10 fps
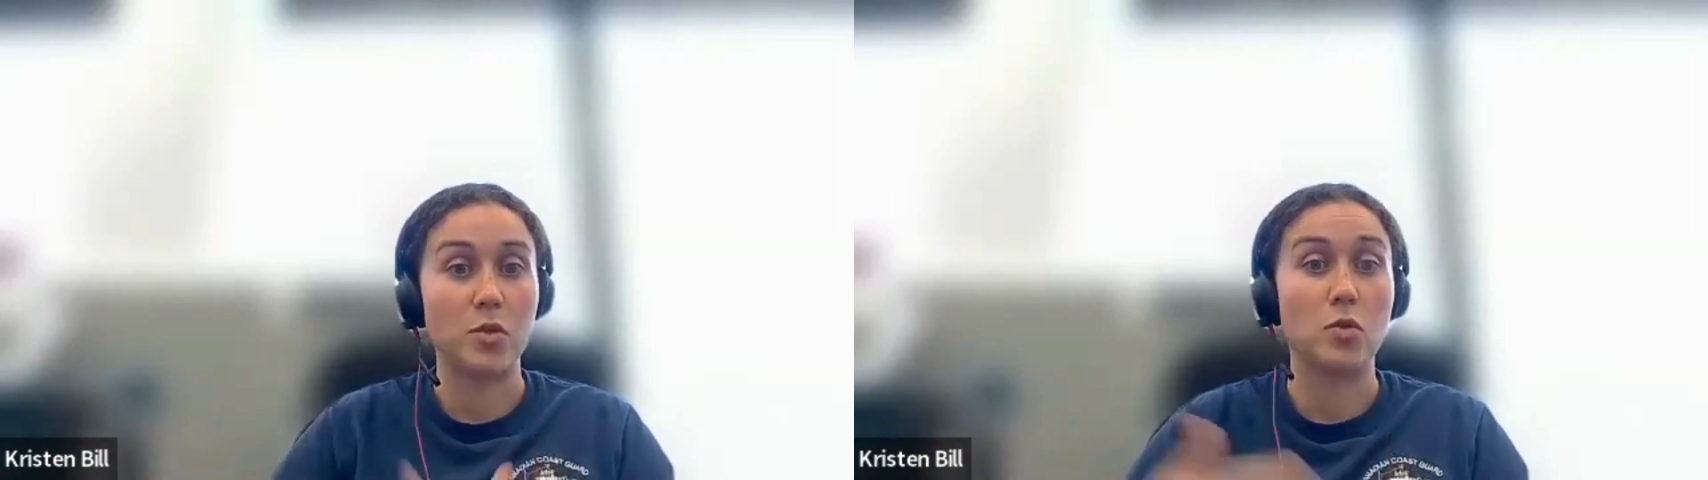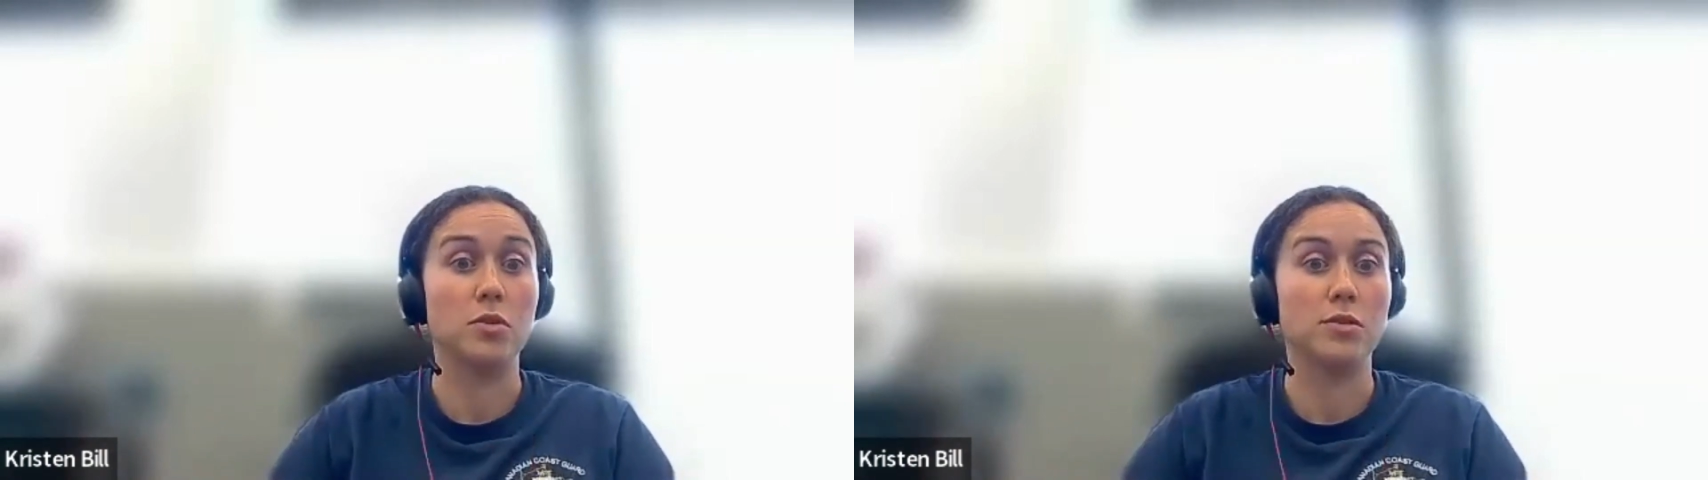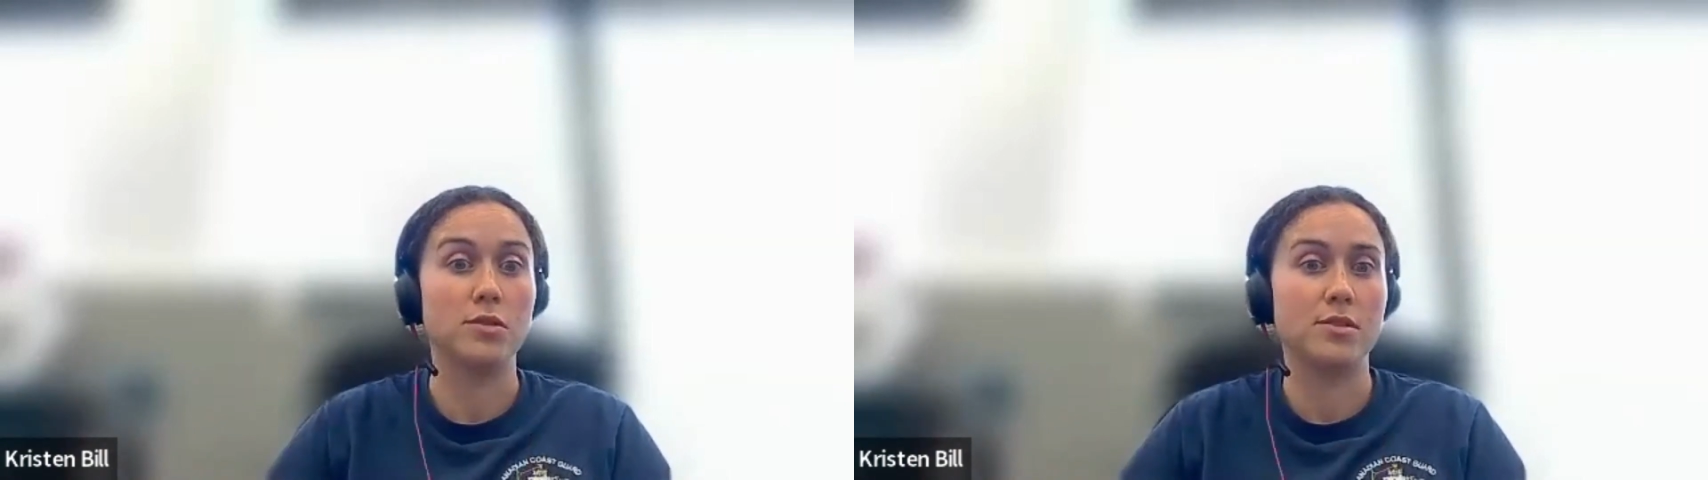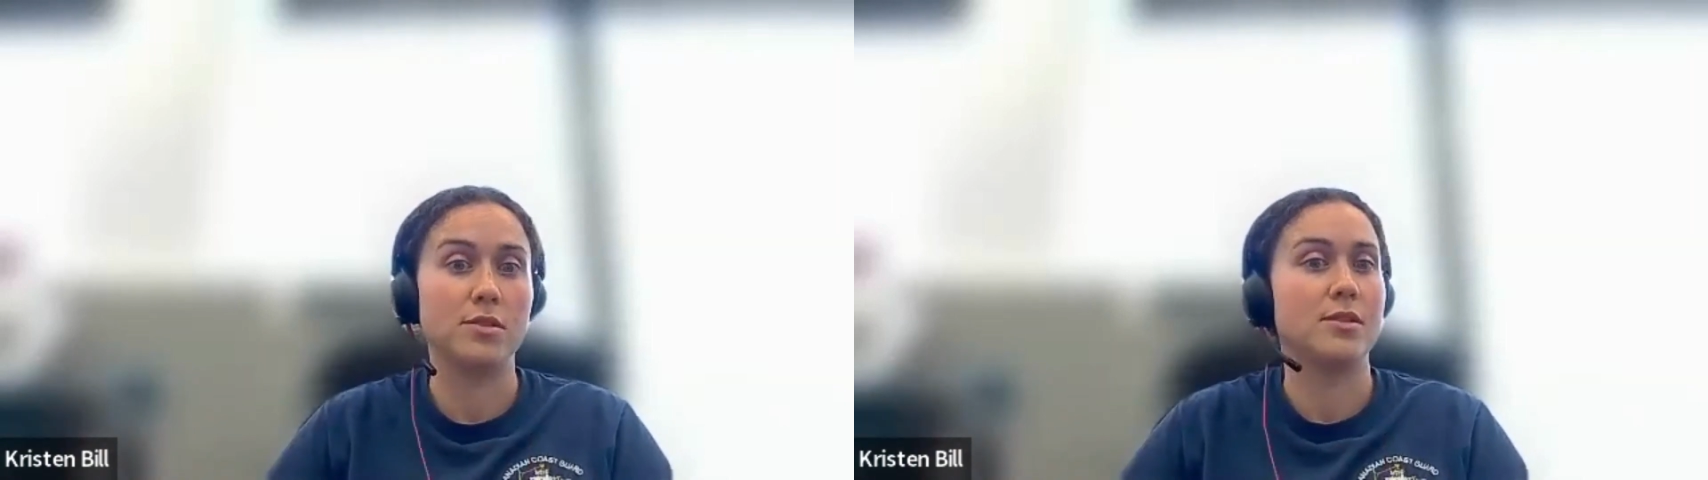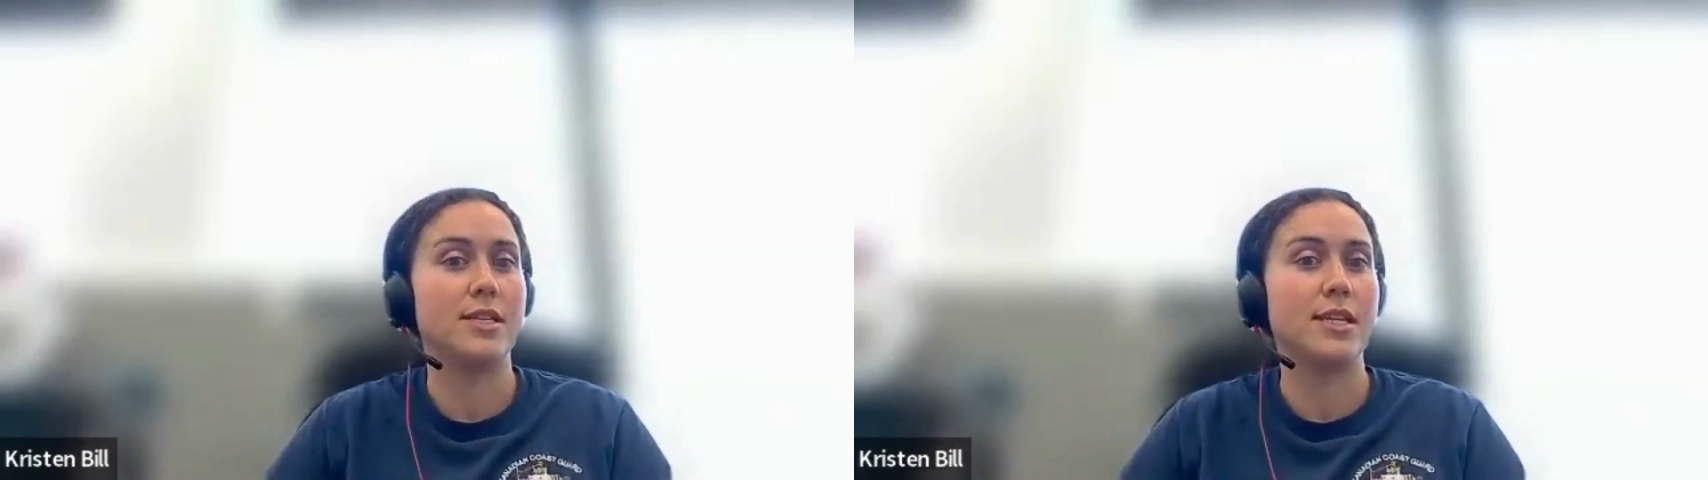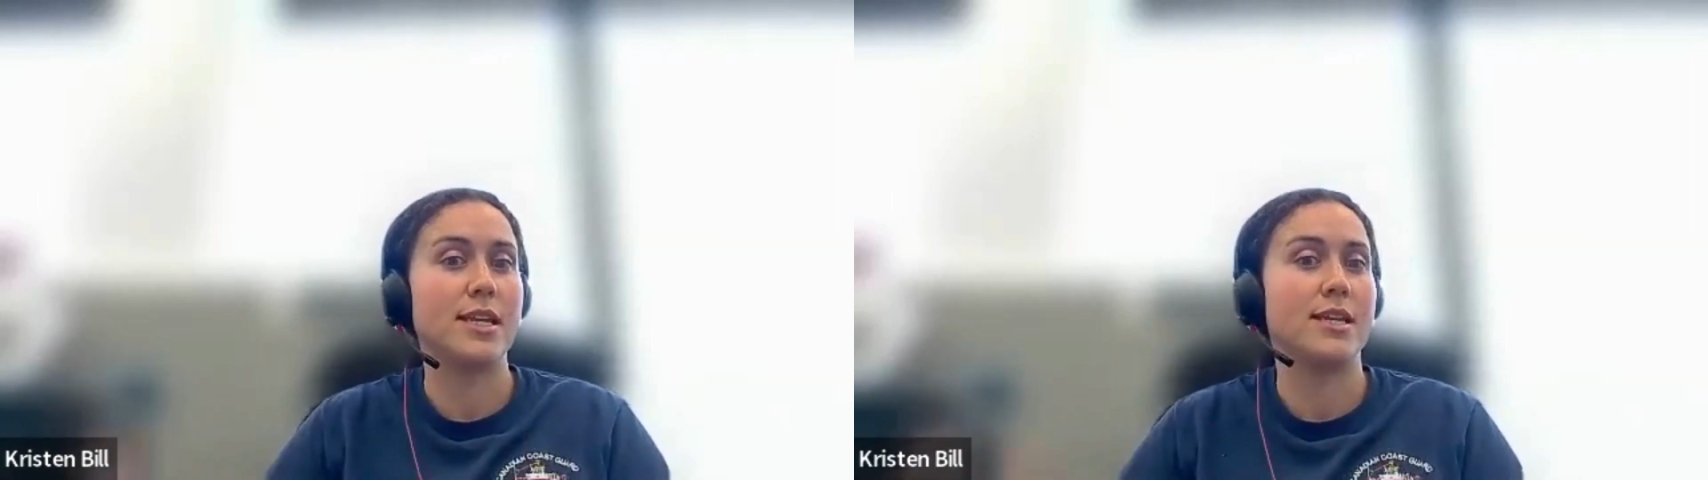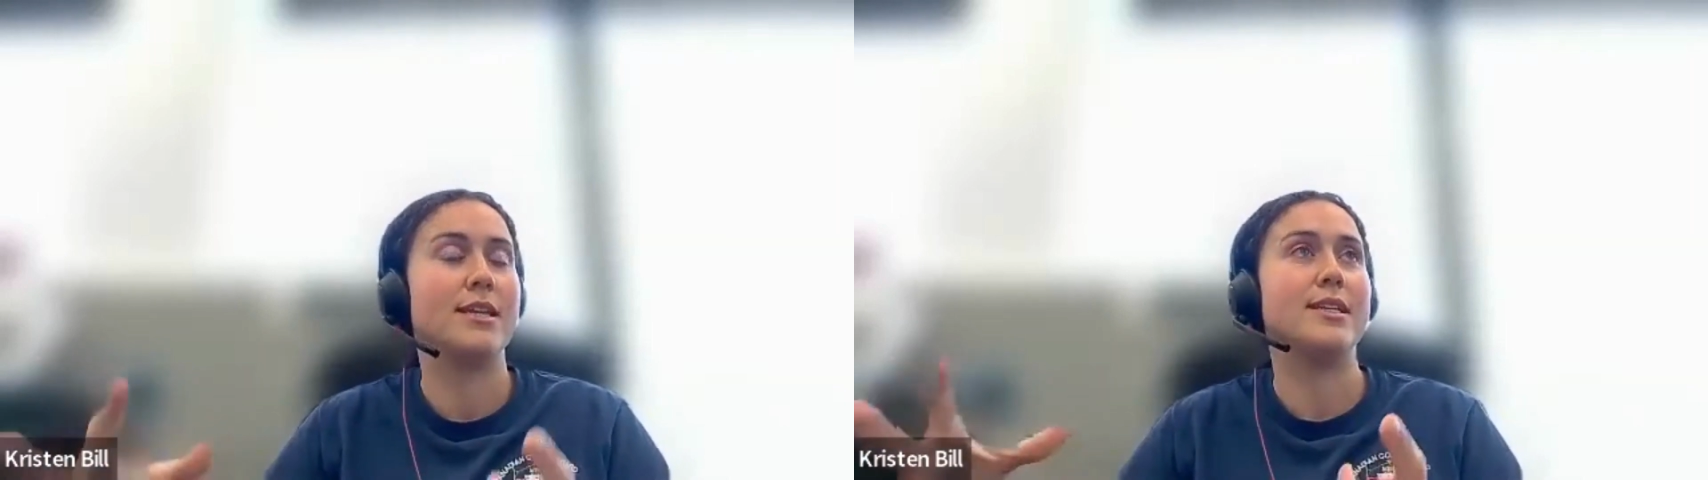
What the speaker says: goals to,